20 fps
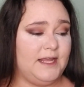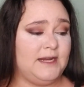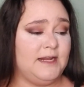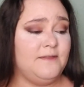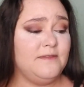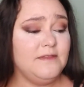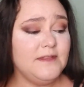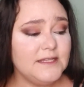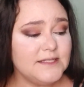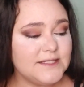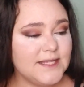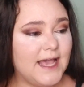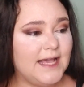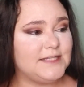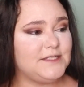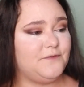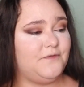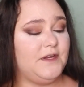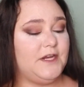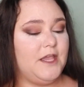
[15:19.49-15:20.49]
And in this
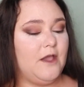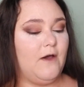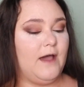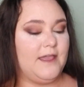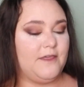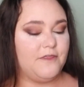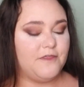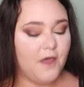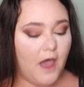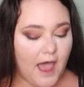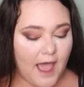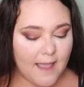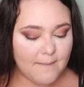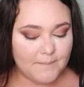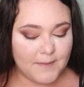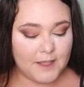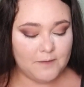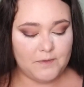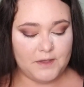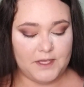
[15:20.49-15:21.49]
last video, I thought
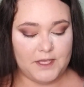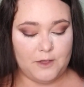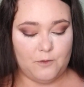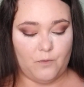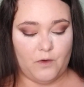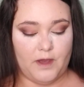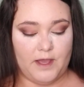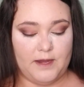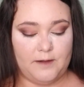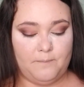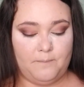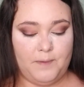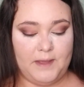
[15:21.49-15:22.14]
maybe he would,